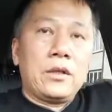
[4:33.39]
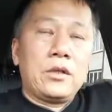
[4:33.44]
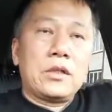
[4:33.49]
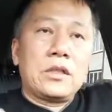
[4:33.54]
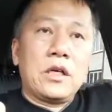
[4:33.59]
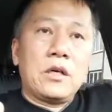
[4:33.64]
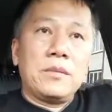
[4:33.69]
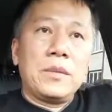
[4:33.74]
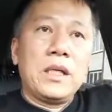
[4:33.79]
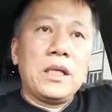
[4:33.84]
you
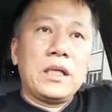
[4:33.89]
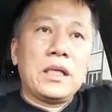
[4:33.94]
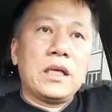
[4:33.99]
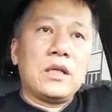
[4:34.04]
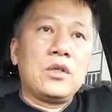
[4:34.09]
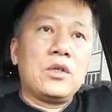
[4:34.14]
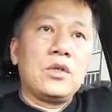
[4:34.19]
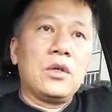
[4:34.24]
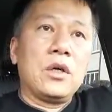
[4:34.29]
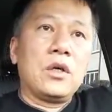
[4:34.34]
sell me
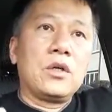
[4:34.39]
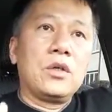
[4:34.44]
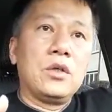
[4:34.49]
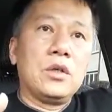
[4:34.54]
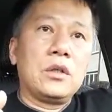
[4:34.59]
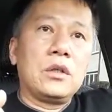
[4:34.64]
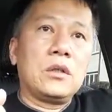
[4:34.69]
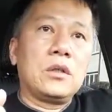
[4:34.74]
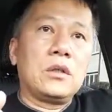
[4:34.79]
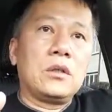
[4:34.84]
that you're a
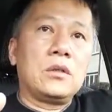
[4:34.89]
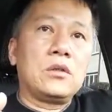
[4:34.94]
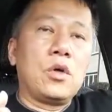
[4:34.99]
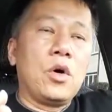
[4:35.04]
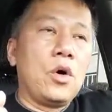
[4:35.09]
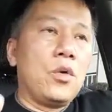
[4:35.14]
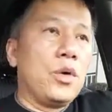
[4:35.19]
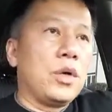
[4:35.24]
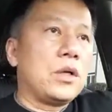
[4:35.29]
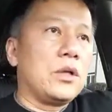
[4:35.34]
good
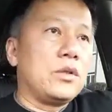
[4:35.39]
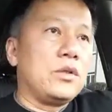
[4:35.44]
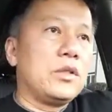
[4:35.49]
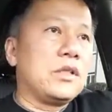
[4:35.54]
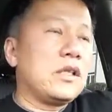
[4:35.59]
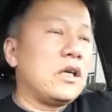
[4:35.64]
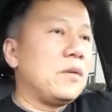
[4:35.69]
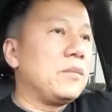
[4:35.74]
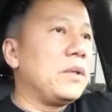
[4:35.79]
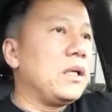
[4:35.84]
co-worker, you
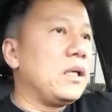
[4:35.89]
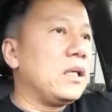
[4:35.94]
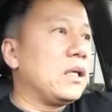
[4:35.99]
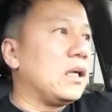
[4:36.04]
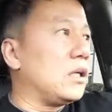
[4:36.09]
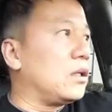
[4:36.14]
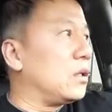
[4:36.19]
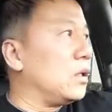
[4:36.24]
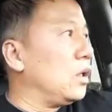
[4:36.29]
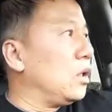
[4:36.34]
sell me
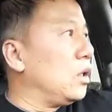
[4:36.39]
that